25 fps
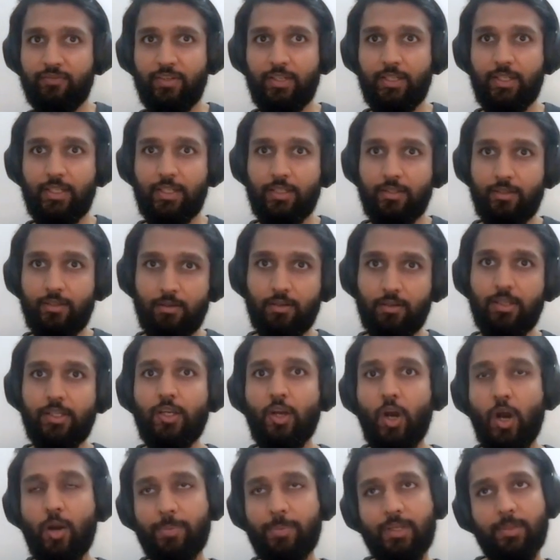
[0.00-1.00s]
we really
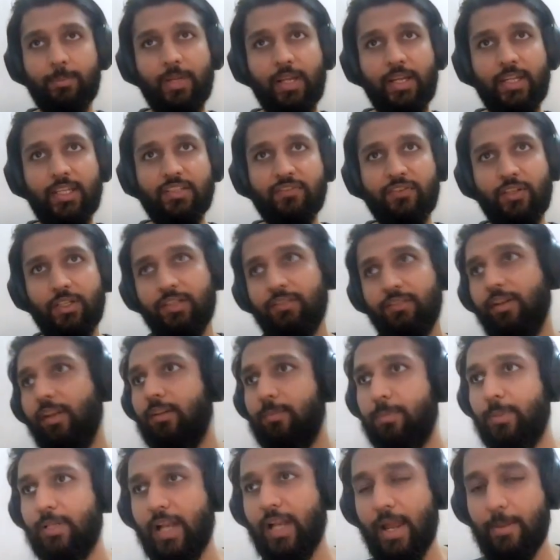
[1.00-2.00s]
optimize for
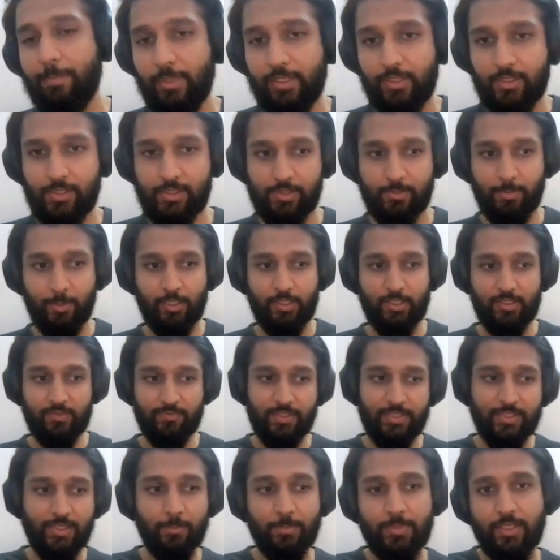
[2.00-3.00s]
developer happiness because
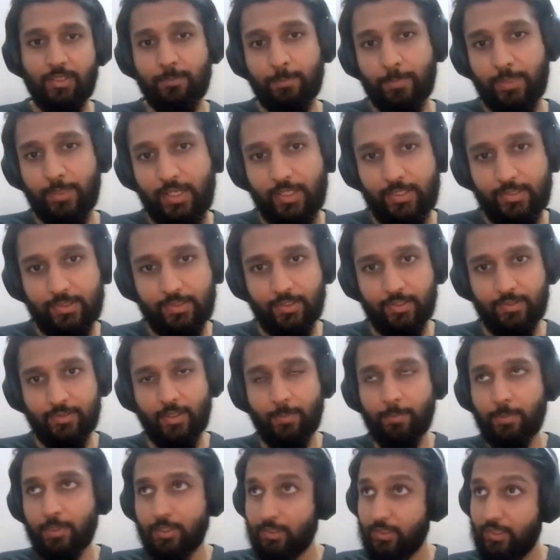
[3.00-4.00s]
when something breaks, it's
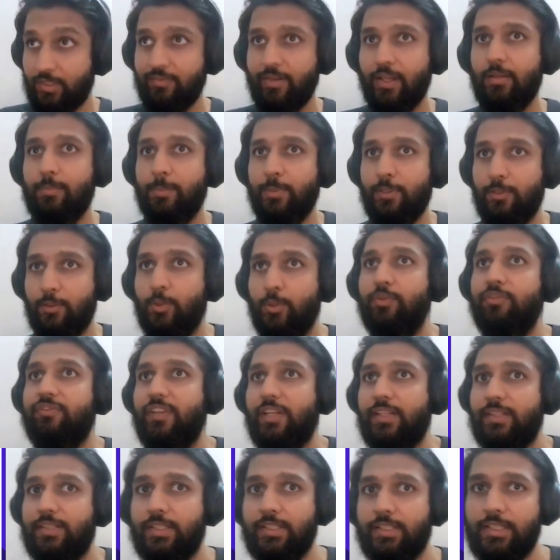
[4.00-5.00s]
up to the developer to go
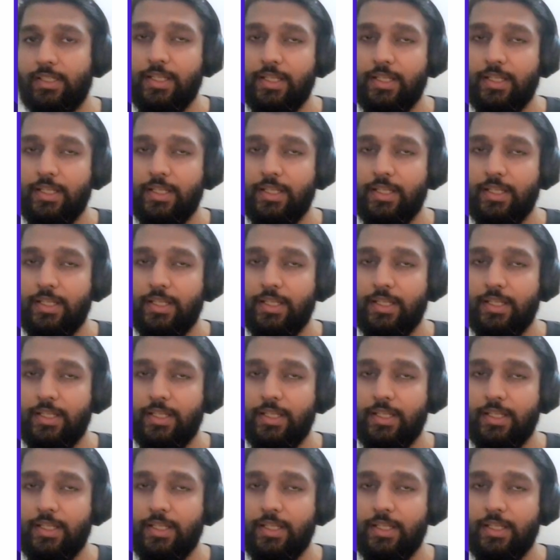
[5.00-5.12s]
fix it.